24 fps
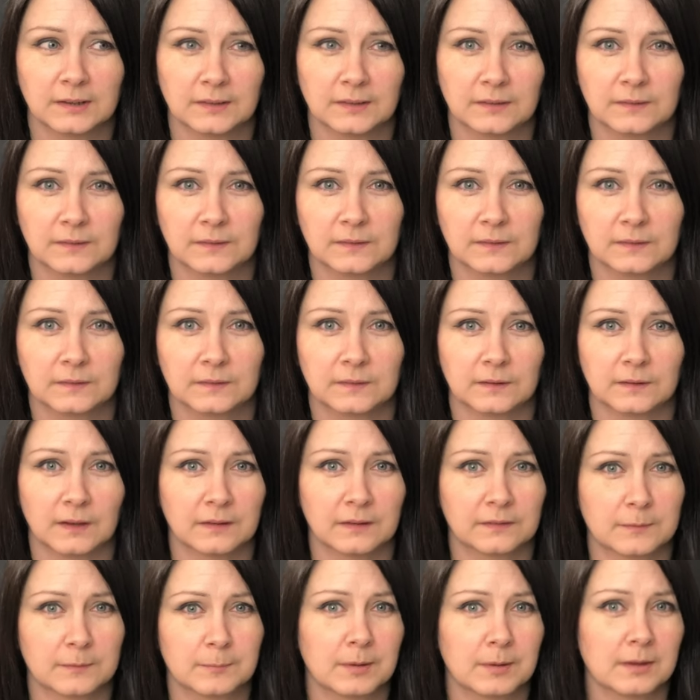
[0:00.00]
it's
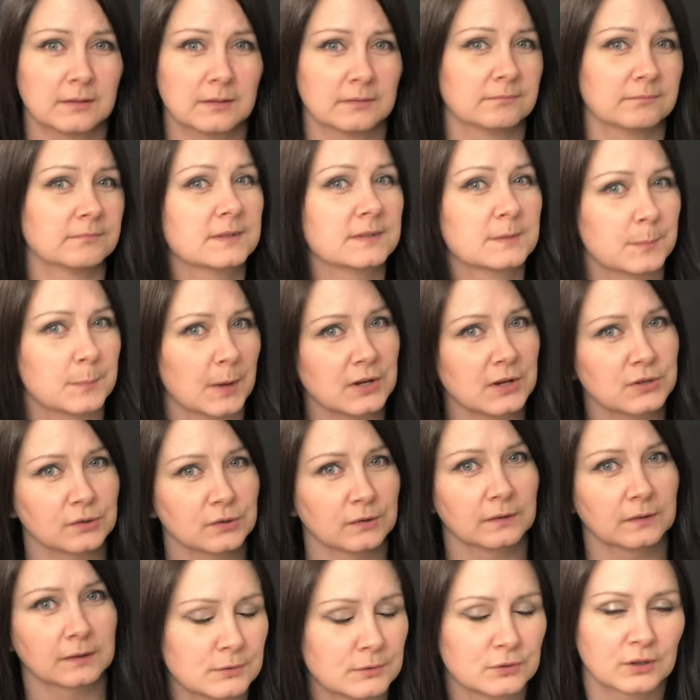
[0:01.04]
a bit
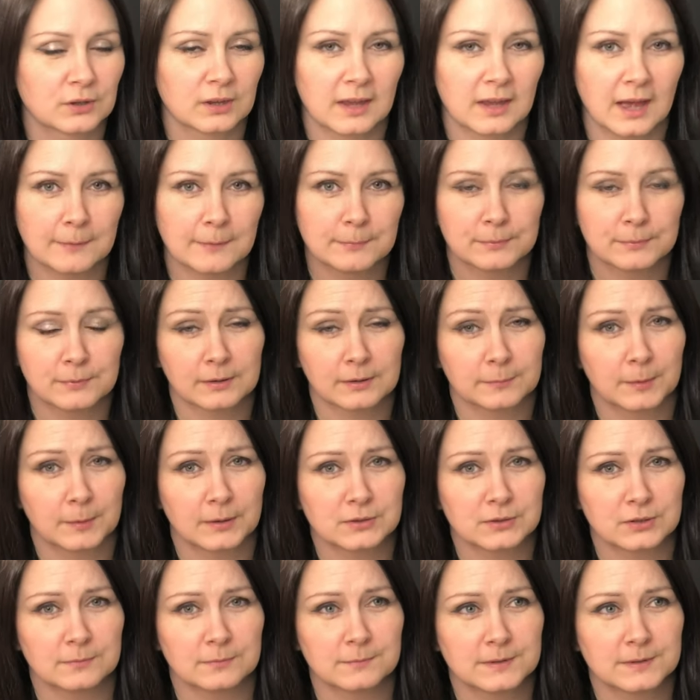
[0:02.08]
special. So I was really happy with this
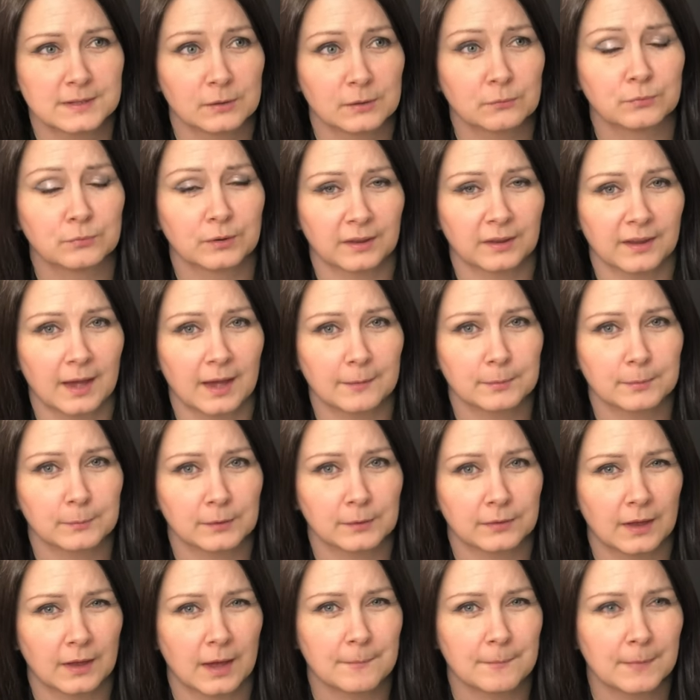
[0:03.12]
picture. I'm still really happy
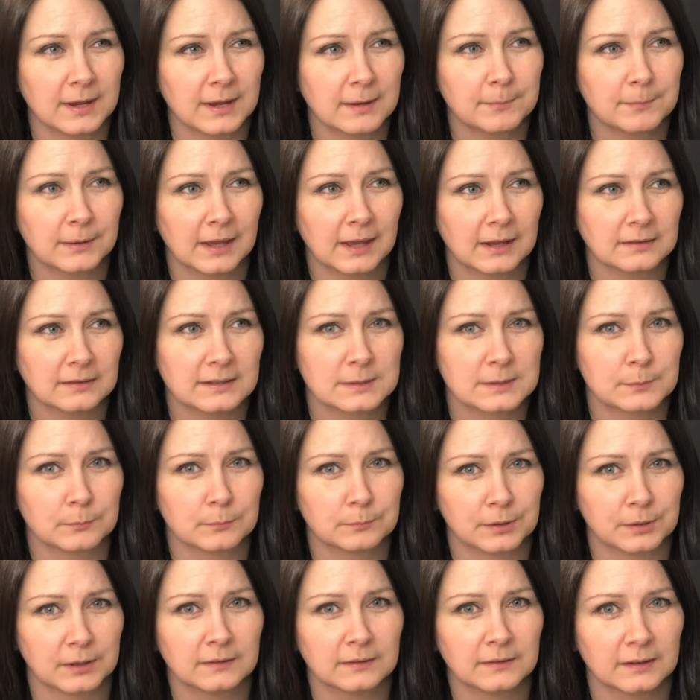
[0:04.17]
with it. I might be getting this one
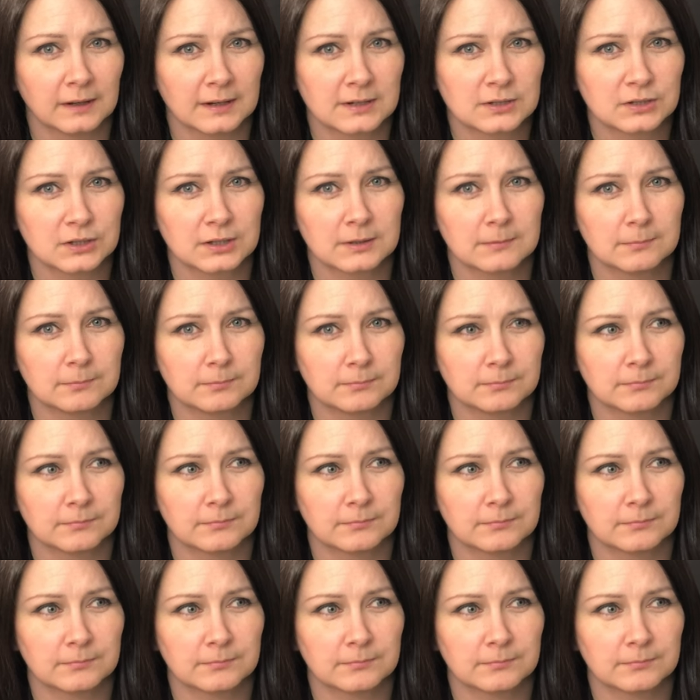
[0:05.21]
printed actually.